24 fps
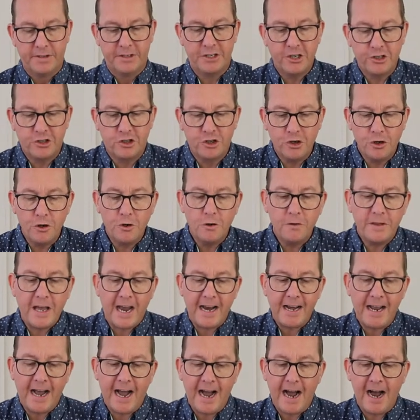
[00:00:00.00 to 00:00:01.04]
to do
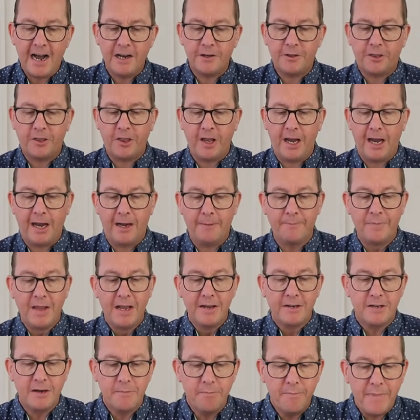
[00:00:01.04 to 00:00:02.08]
that hard thing,
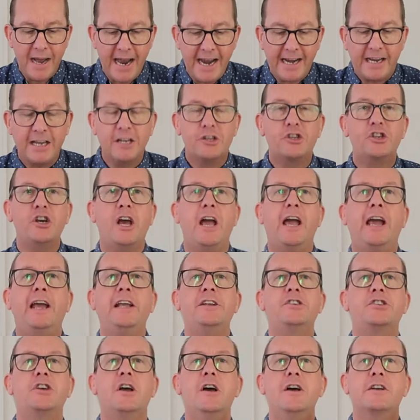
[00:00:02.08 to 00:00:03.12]
to make a
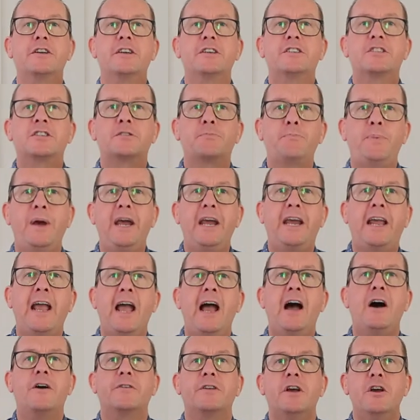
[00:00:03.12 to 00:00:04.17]
change, to speak
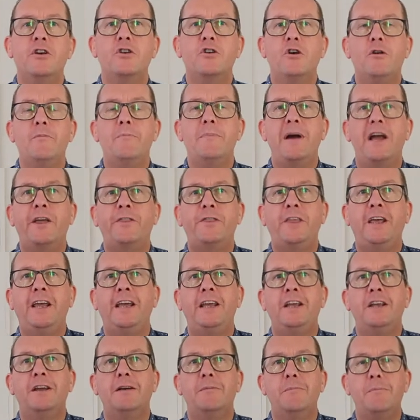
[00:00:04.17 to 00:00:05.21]
out your
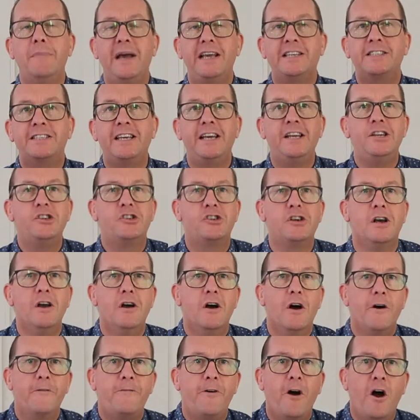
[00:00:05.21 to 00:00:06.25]
message
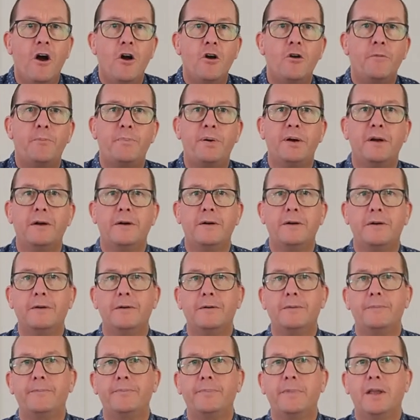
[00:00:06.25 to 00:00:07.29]
of hope,
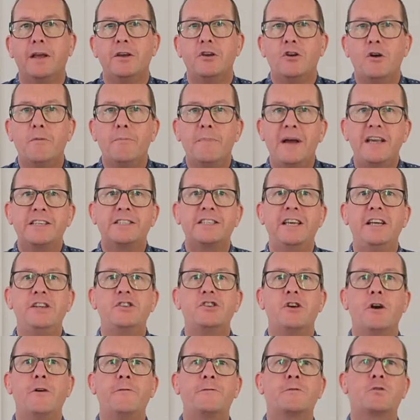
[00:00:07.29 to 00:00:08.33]
your
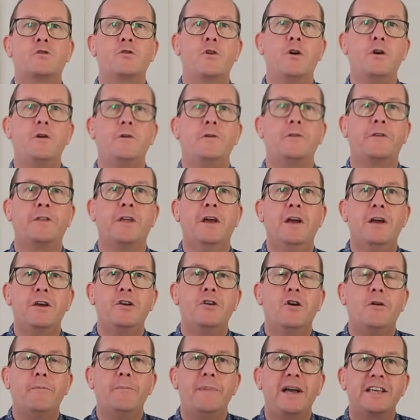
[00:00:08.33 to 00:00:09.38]
message of truth,
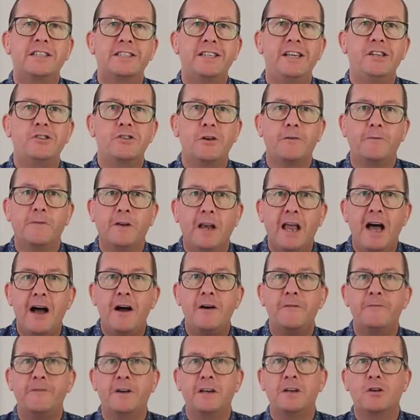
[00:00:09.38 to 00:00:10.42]
your message of
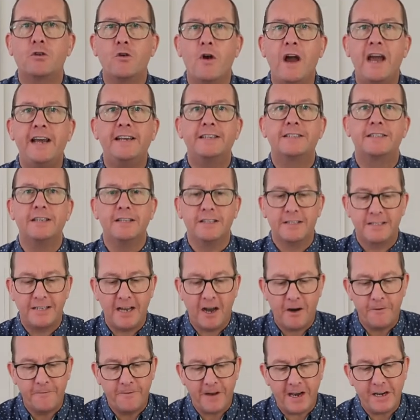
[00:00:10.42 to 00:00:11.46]
love and grace and
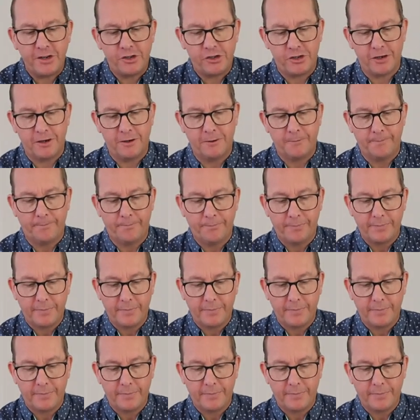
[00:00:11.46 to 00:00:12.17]
salvation.